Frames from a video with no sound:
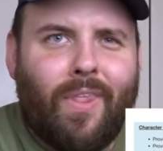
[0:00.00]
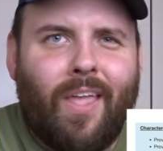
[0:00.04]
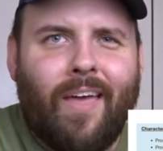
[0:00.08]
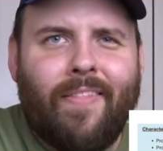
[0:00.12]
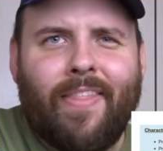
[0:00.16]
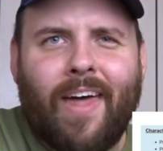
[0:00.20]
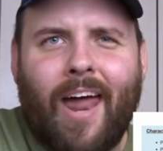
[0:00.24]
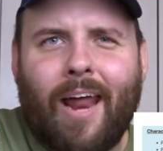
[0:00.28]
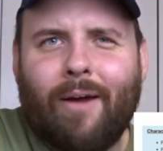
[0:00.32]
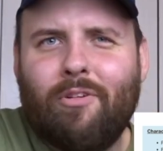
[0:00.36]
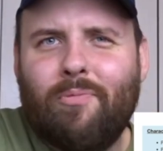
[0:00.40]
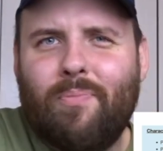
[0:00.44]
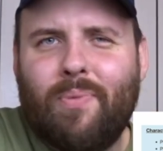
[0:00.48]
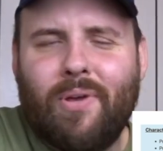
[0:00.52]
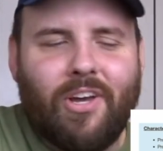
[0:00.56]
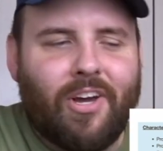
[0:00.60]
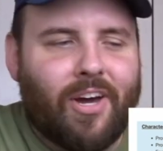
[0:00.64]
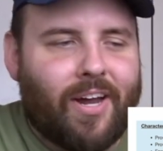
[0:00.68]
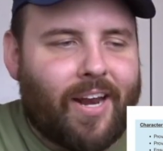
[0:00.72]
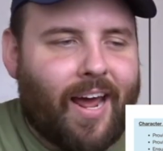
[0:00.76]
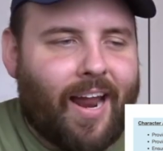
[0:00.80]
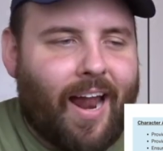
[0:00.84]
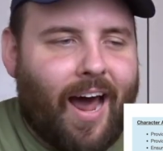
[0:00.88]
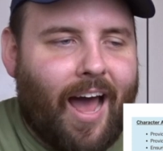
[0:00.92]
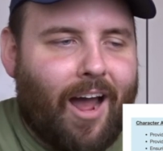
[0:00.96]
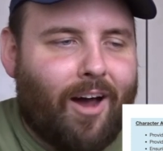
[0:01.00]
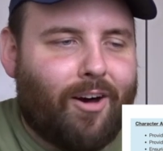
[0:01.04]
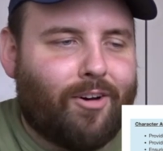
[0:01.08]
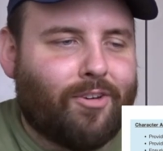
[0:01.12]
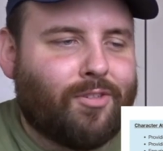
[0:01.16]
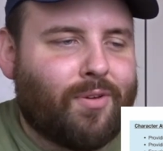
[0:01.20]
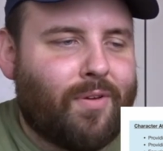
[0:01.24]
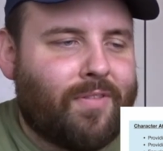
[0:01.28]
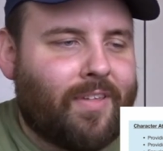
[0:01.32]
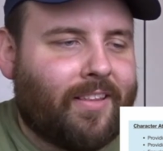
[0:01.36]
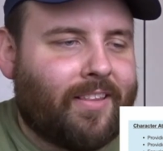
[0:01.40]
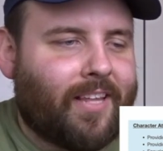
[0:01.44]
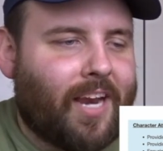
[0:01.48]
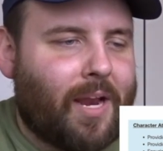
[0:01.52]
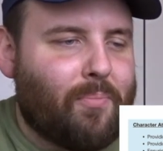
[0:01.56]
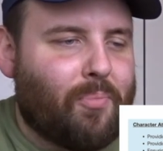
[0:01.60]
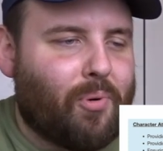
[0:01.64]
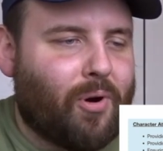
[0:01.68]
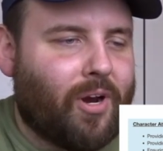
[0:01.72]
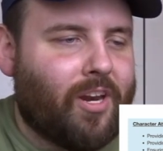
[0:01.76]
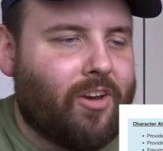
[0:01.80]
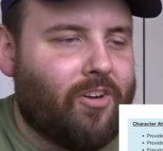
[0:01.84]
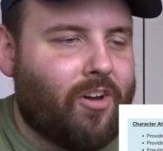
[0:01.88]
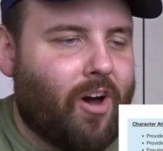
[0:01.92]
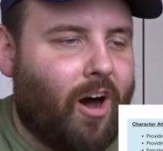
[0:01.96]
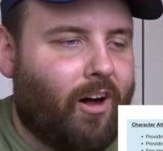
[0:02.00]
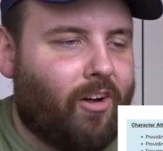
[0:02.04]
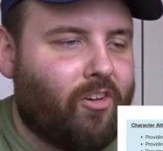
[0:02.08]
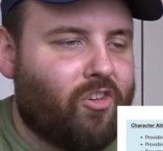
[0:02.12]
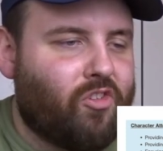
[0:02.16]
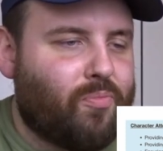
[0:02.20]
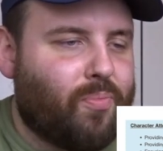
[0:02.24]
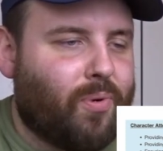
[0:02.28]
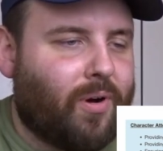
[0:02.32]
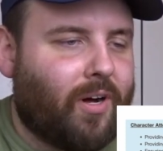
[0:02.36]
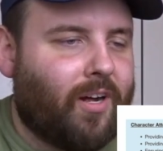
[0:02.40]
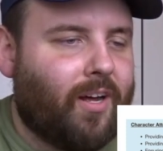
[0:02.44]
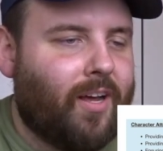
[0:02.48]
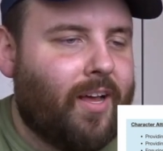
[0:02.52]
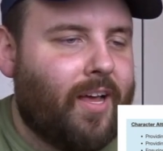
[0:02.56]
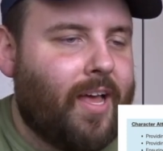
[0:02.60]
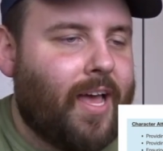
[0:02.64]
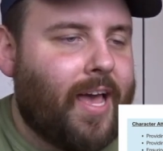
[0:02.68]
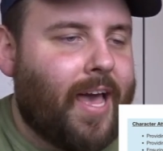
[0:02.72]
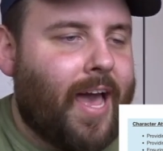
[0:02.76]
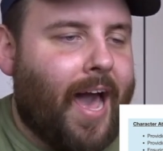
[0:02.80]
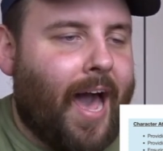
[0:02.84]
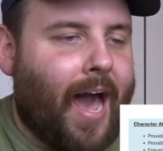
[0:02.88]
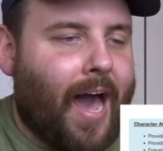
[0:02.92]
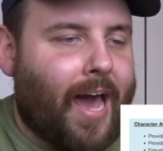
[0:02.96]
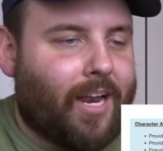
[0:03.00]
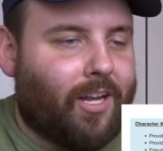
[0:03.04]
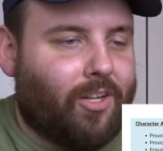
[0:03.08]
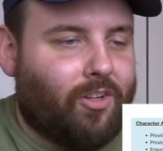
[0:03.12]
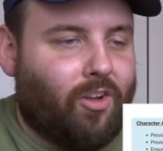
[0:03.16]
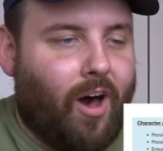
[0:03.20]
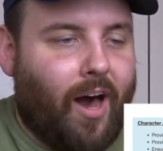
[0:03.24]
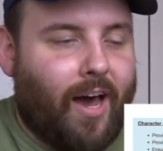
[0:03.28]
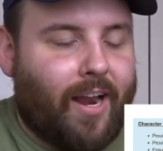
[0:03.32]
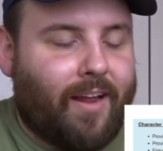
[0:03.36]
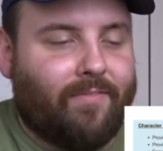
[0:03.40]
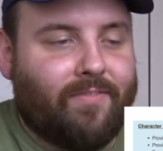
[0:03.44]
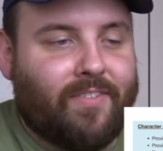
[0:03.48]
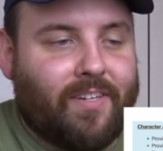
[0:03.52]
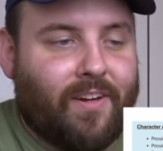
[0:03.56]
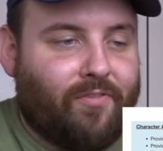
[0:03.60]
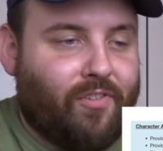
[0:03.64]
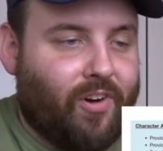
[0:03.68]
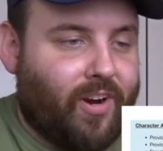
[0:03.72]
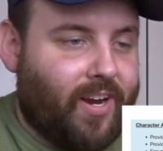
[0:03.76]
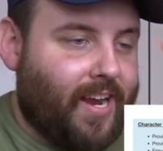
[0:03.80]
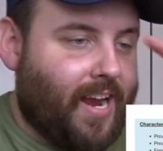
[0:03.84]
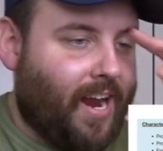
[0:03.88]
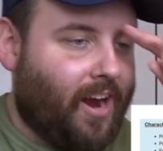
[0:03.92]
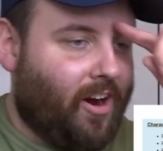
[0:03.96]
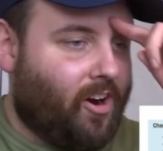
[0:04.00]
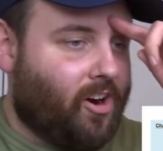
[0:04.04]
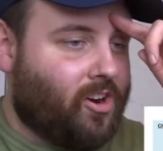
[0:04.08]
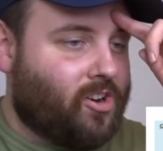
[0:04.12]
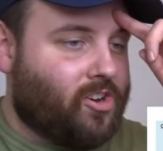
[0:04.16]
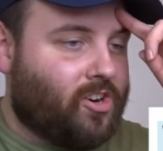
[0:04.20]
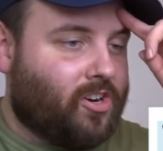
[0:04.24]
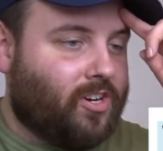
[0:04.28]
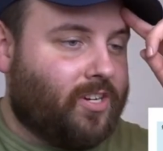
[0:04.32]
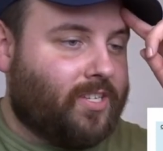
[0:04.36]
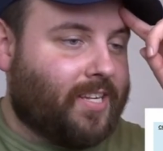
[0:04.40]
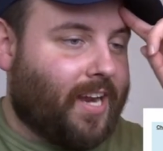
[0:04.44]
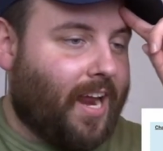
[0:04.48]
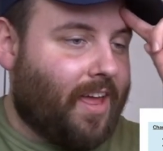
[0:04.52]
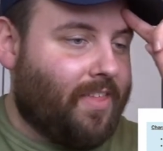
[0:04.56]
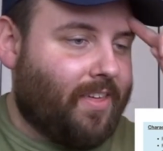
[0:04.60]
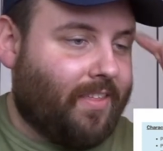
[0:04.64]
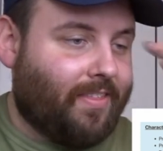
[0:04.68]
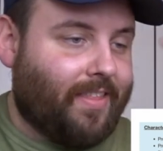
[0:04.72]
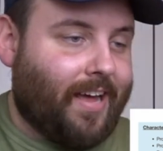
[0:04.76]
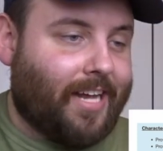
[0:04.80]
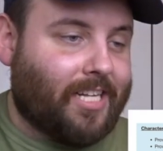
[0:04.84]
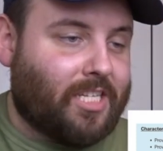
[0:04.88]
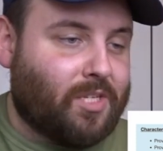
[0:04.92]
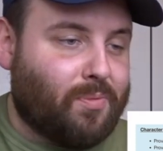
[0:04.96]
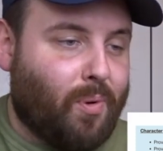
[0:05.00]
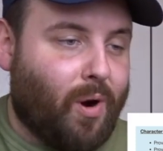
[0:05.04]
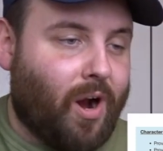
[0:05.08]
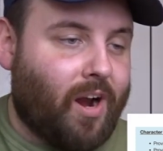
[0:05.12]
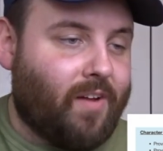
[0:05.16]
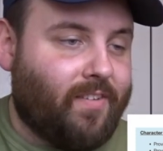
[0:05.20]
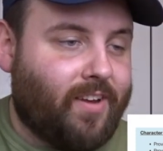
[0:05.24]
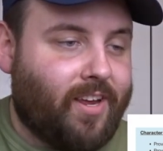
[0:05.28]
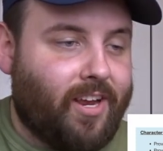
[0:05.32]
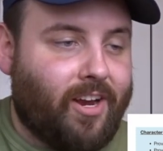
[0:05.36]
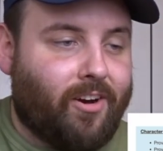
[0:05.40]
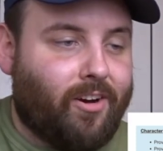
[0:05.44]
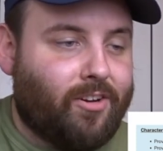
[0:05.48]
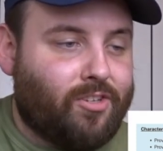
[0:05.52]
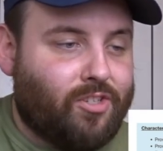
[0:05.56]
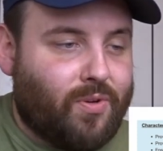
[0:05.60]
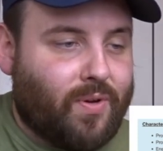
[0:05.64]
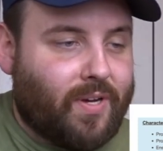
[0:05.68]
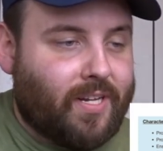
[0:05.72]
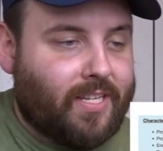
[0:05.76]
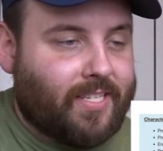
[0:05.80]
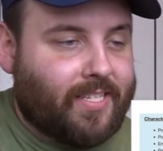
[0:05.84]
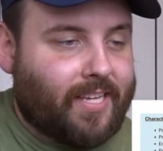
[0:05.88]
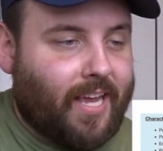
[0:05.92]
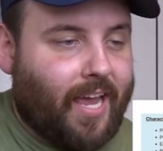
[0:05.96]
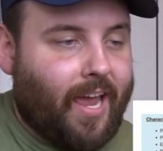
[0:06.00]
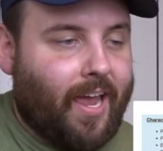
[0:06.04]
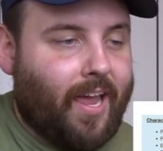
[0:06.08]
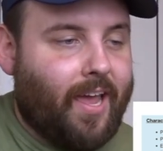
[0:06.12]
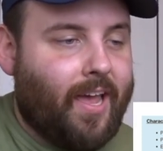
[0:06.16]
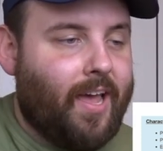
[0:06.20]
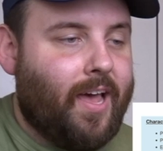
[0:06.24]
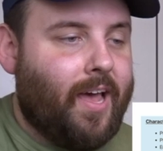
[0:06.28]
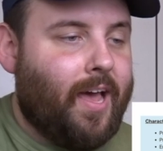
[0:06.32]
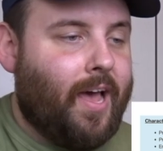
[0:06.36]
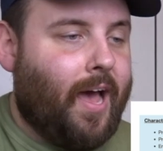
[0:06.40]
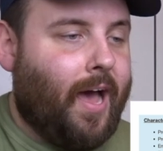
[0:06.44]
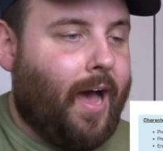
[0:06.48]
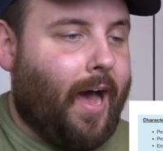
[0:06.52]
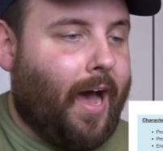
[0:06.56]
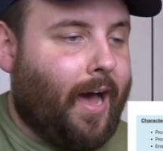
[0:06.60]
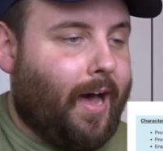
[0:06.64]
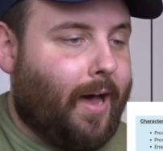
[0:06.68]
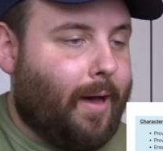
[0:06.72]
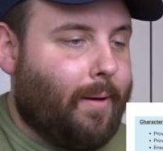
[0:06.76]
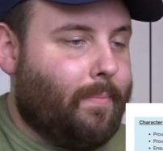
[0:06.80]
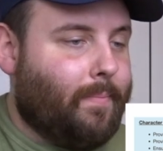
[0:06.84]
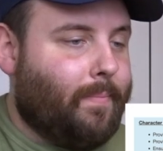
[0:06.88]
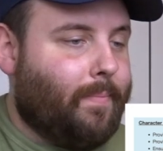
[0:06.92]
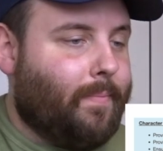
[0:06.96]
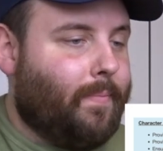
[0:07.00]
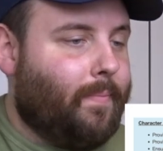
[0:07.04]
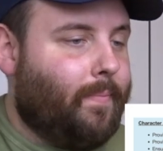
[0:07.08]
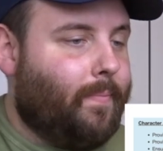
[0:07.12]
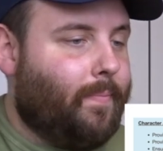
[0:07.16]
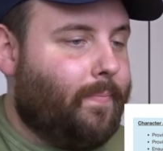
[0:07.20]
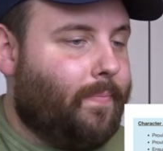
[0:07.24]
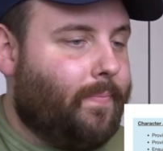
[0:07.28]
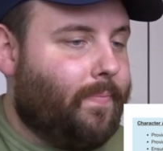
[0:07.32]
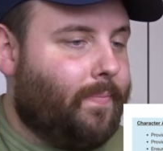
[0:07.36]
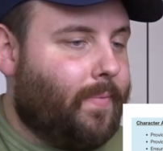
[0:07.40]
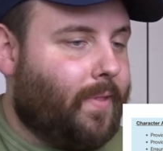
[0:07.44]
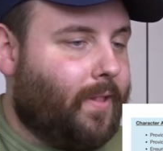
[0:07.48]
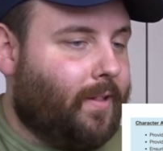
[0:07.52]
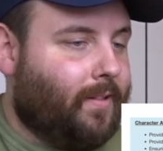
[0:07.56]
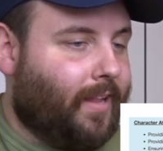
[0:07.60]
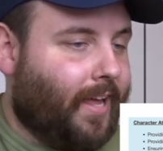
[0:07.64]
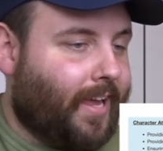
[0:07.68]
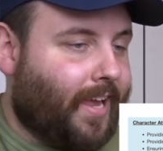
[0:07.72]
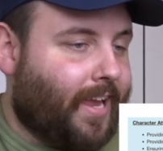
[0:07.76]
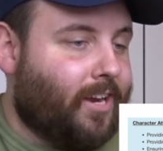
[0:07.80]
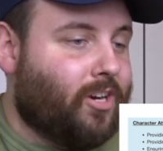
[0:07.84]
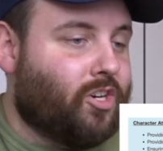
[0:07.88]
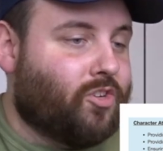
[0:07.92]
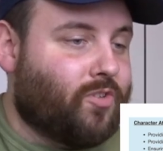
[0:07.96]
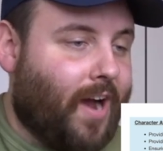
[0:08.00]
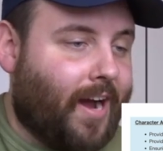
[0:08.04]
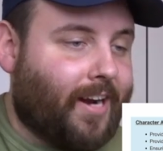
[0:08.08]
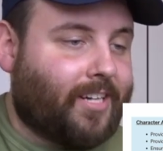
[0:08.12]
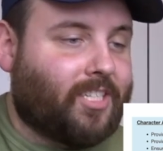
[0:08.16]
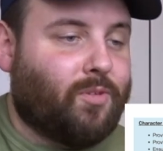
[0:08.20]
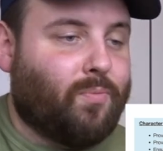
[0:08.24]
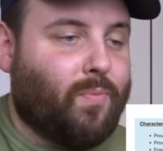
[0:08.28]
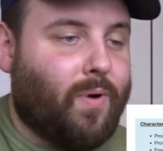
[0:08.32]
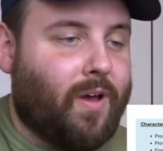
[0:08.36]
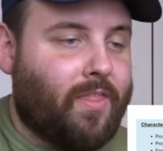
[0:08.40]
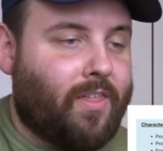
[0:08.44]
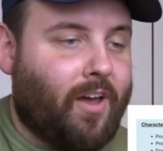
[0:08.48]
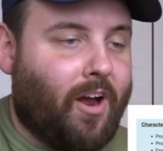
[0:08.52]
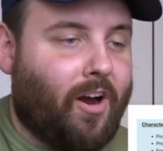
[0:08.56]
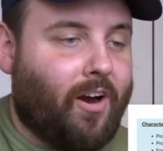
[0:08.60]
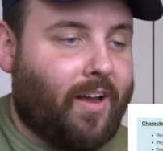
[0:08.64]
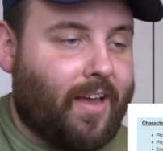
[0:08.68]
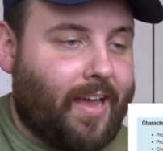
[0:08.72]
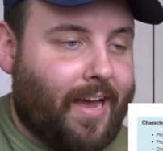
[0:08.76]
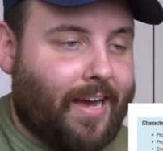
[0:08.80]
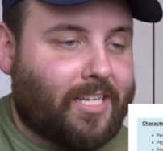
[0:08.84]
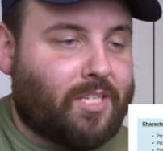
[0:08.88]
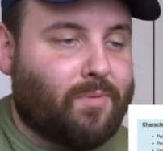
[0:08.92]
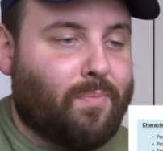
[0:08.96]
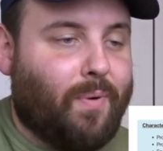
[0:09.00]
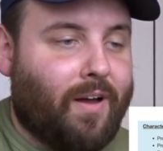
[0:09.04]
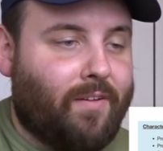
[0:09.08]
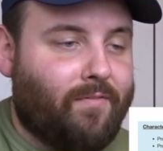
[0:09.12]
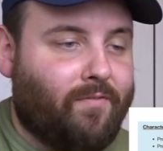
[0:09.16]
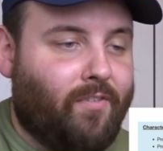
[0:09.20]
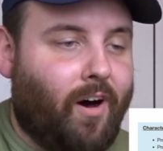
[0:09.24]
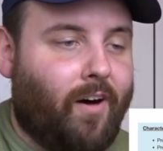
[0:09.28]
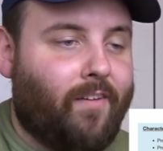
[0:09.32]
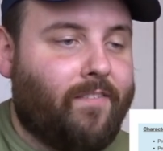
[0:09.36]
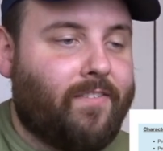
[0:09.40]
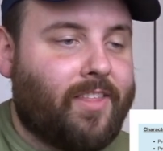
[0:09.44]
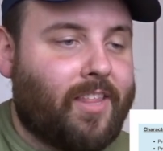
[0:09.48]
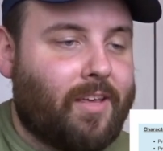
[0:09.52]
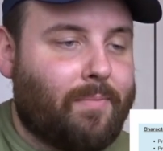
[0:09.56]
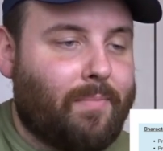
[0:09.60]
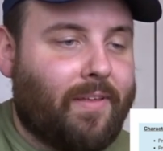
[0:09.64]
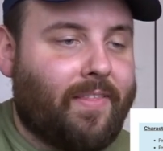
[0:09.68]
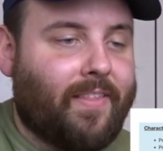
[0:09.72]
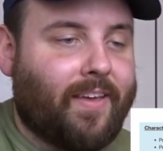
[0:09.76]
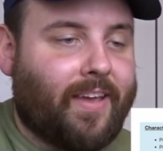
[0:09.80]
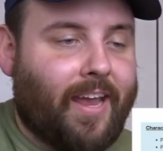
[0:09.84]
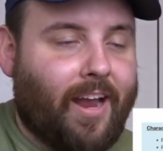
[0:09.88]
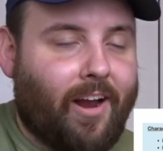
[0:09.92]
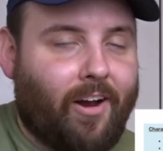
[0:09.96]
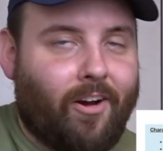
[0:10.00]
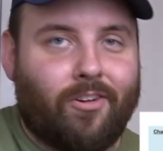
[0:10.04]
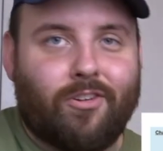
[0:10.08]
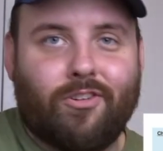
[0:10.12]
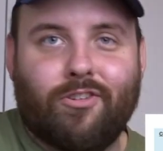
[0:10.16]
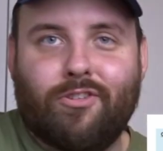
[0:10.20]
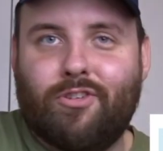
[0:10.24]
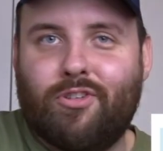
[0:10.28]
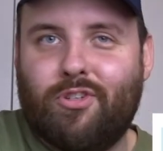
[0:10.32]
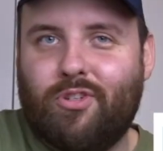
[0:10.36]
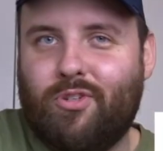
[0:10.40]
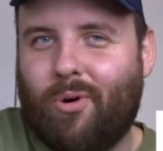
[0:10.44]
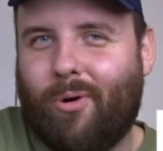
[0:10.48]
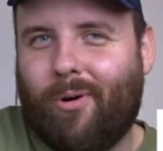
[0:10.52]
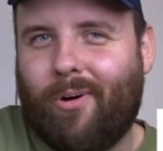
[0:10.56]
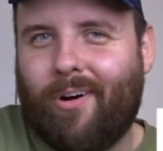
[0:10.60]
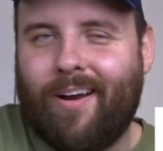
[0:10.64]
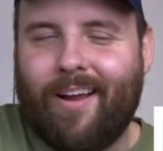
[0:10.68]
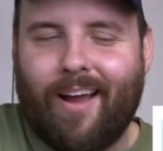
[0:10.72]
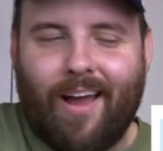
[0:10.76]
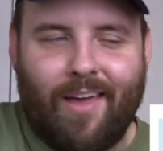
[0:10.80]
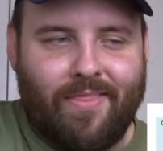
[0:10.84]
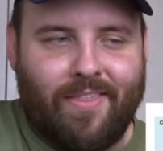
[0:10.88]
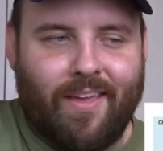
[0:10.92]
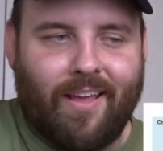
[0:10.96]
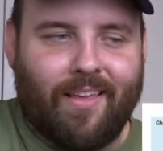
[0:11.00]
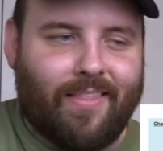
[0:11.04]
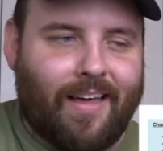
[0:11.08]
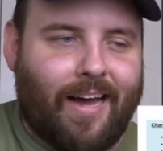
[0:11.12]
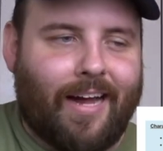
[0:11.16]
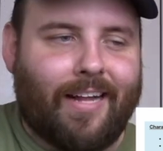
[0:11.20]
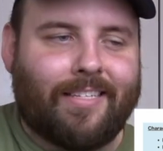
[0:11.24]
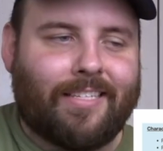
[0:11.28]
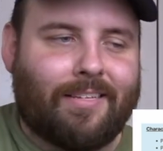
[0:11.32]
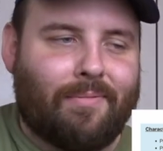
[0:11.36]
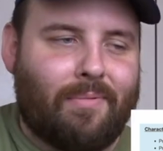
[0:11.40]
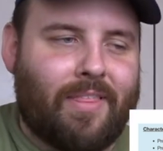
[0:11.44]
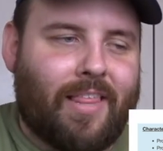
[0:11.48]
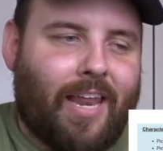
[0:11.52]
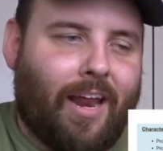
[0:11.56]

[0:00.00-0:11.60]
that I would be good at. I also think that I'm pretty knowledgeable at a lot of different characters, and I think that's part of it here, as you can say, like interacting with our guests by involving them in the character story. I think that's something